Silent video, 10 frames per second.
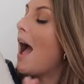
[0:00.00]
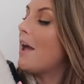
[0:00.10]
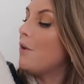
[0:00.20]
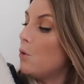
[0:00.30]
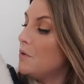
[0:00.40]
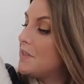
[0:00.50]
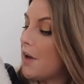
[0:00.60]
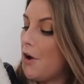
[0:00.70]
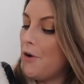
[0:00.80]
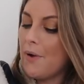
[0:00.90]
and
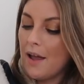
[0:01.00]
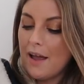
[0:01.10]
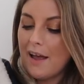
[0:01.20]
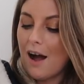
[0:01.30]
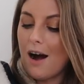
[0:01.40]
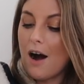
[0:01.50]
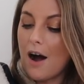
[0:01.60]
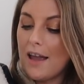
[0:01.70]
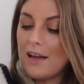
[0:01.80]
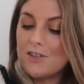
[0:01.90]
also
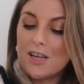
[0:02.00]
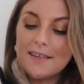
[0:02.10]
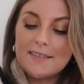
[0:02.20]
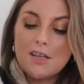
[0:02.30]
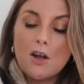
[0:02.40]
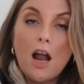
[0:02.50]
I just,